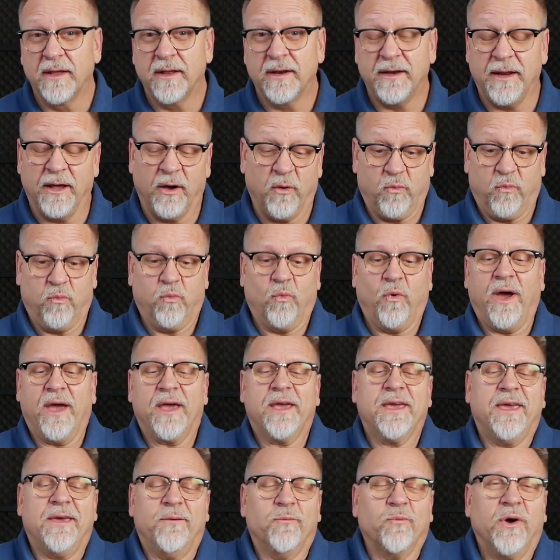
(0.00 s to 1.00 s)
Now, why
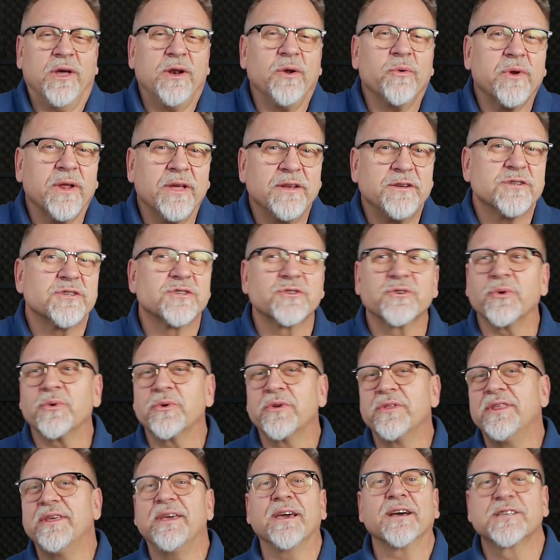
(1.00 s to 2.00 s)
don't I just go
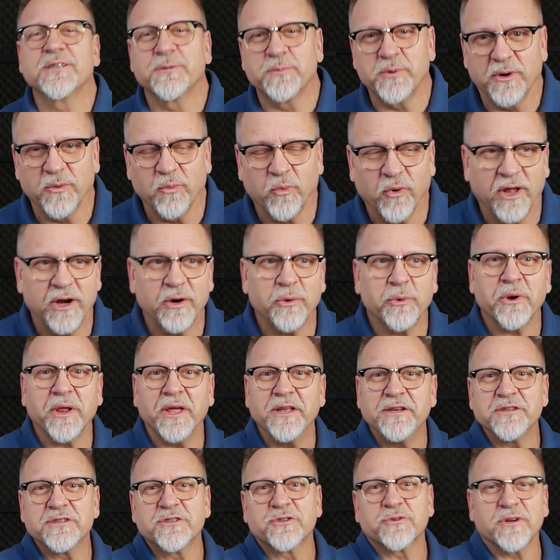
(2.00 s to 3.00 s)
to the expert? Why don't I
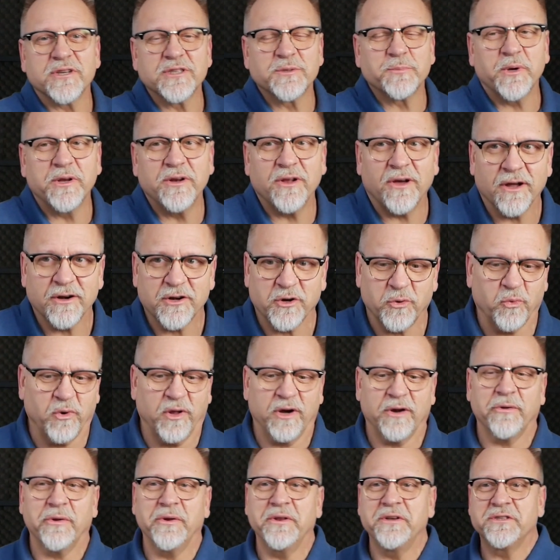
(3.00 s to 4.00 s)
just trust my doctor? Why
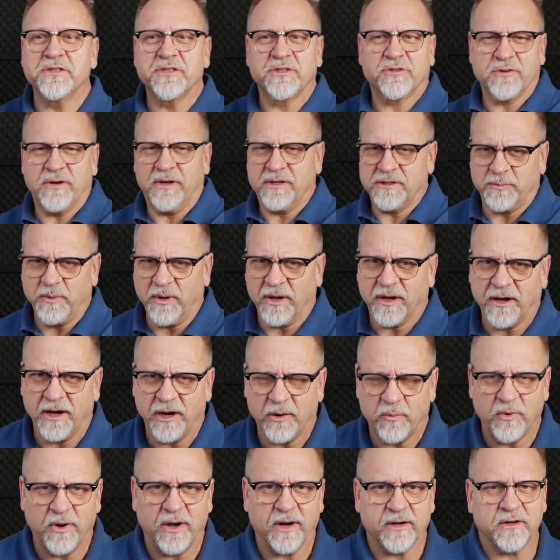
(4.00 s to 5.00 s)
don't I just trust my
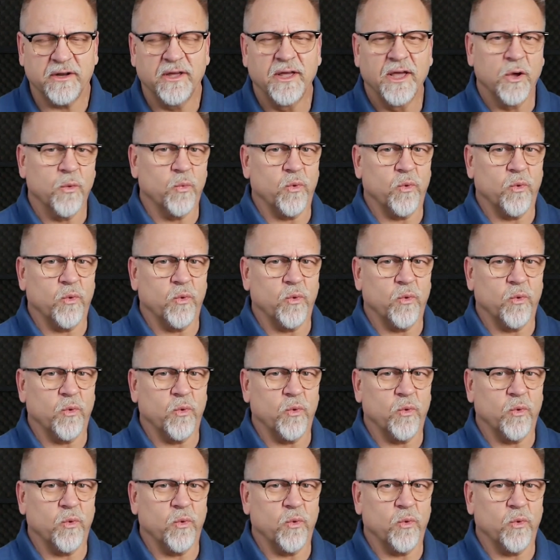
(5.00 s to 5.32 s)
chiropractor?